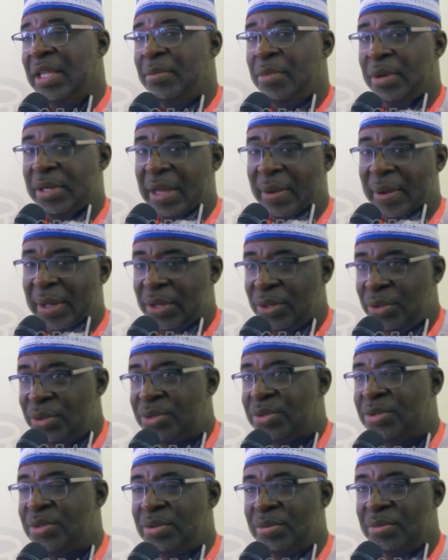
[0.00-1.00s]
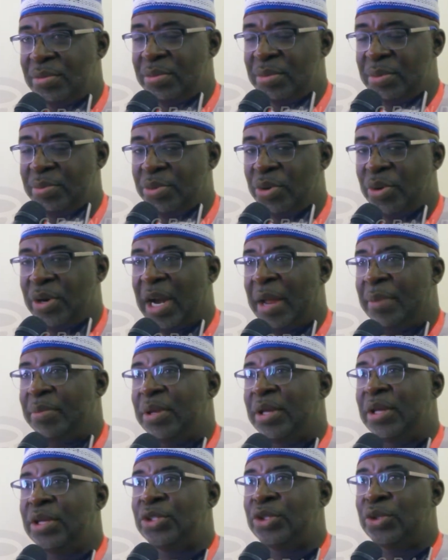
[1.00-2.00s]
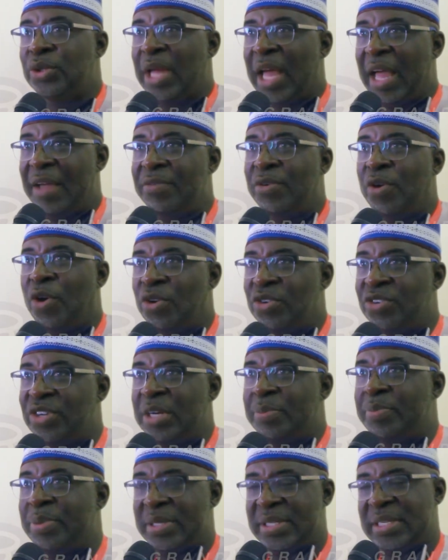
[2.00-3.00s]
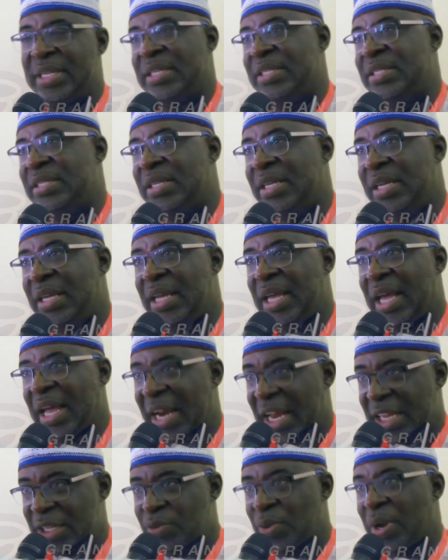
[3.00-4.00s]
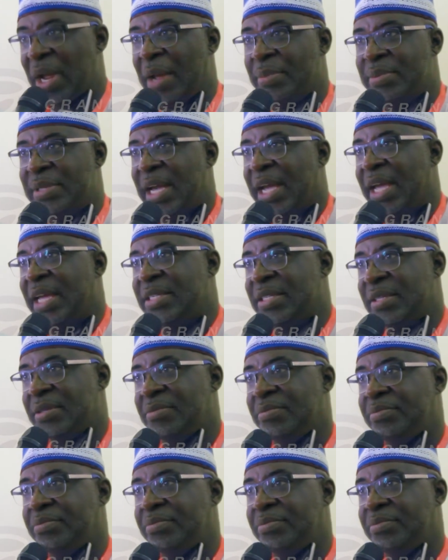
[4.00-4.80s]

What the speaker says: But our youth program should have 100%, and that's where I'm targeting.